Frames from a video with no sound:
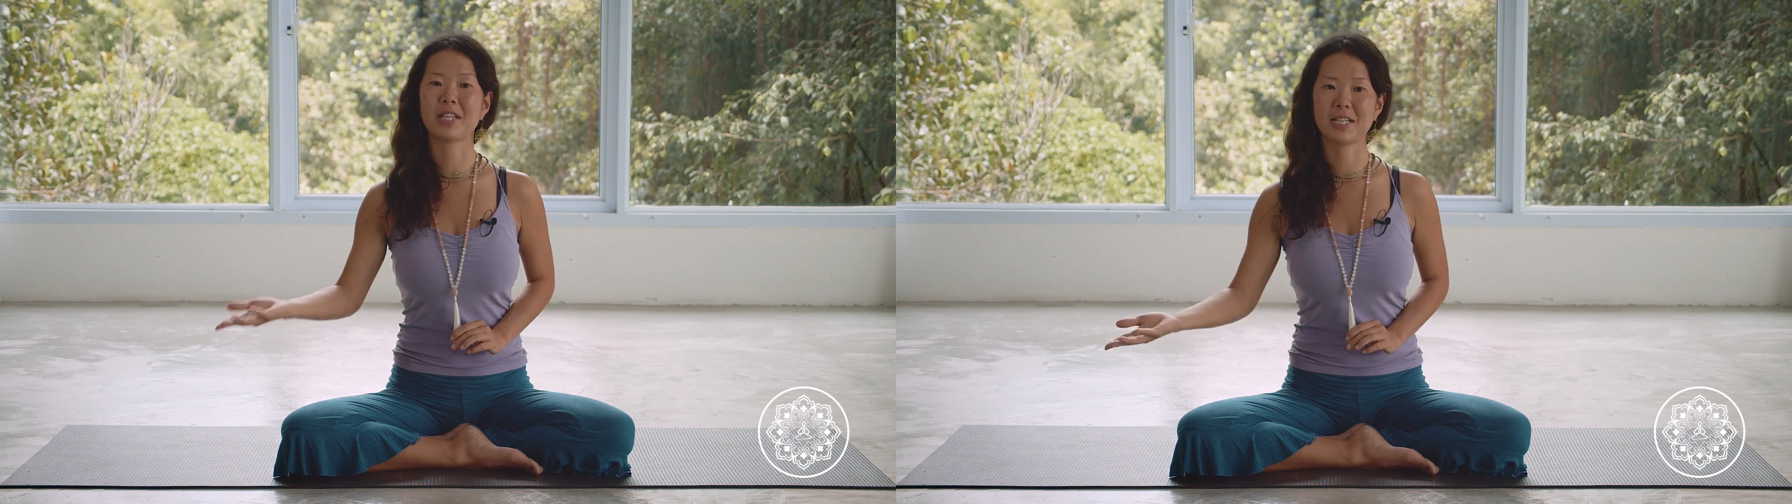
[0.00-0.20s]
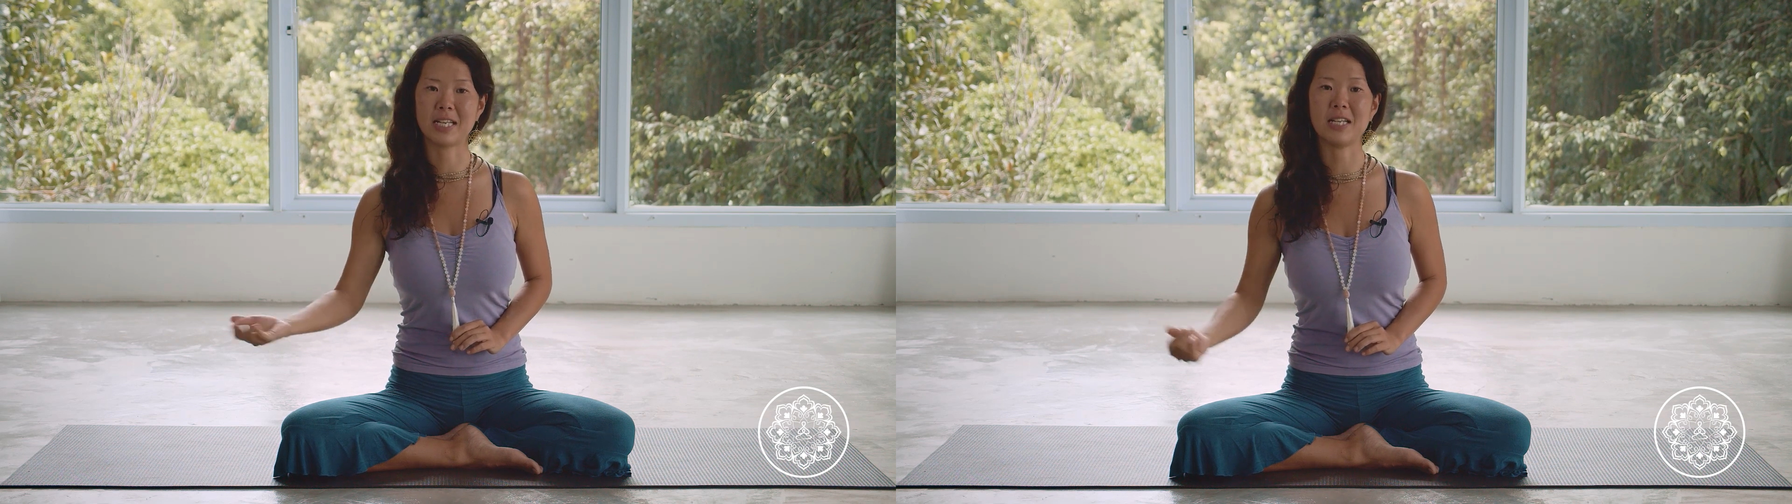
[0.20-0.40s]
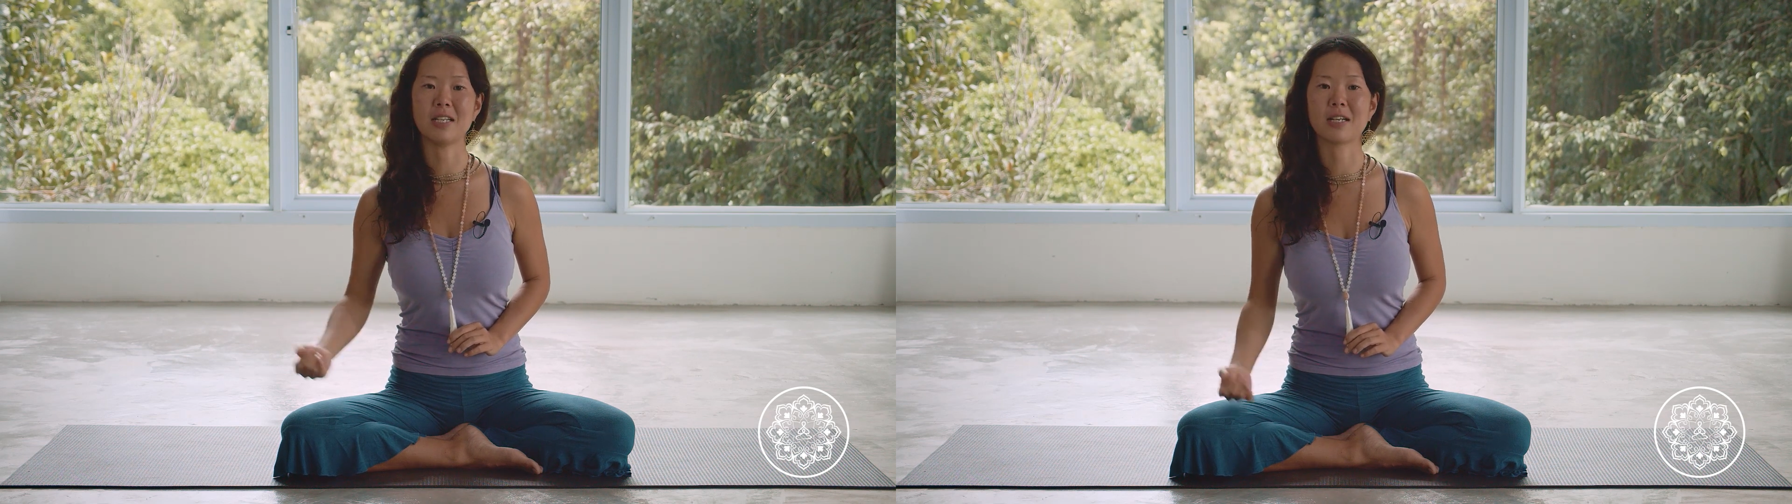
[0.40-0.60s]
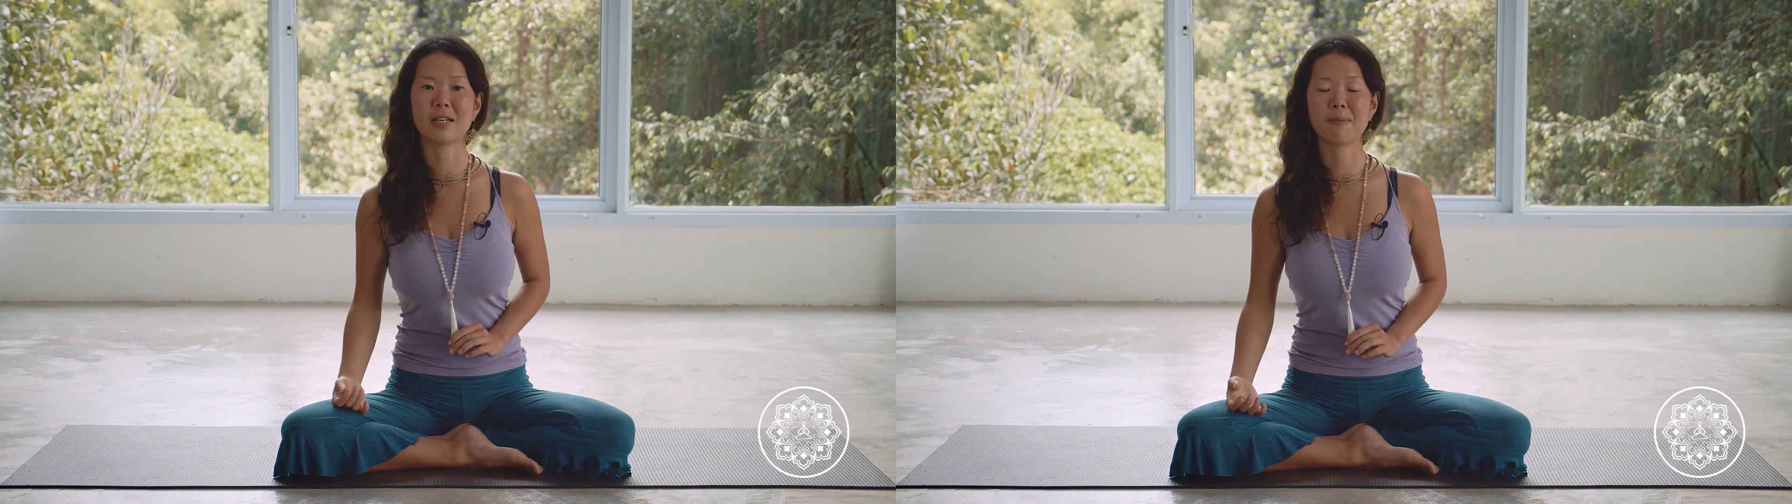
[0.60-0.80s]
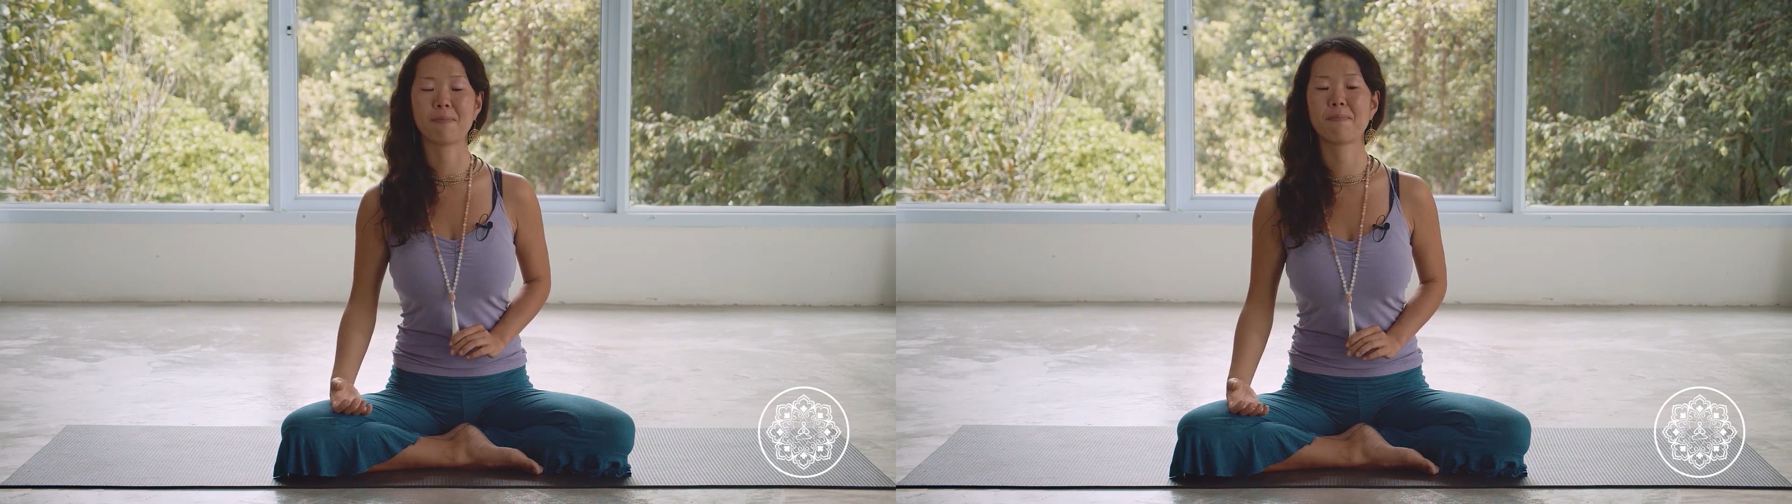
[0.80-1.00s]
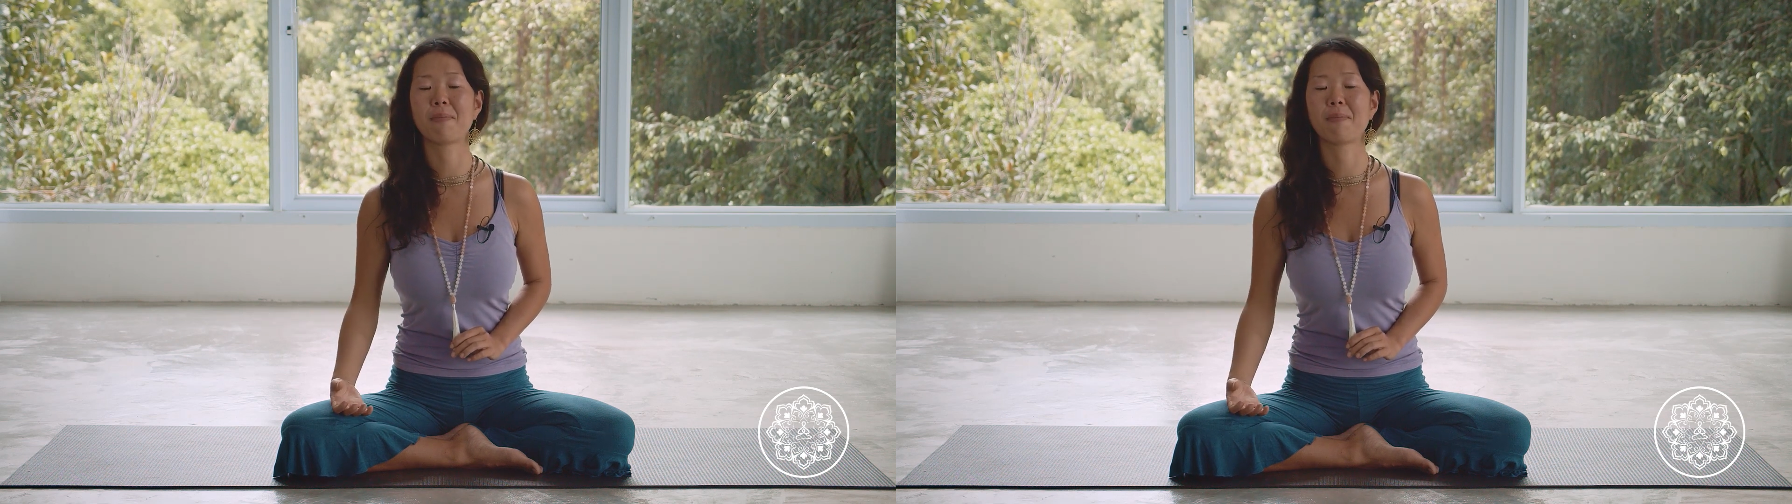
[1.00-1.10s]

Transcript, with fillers: the in the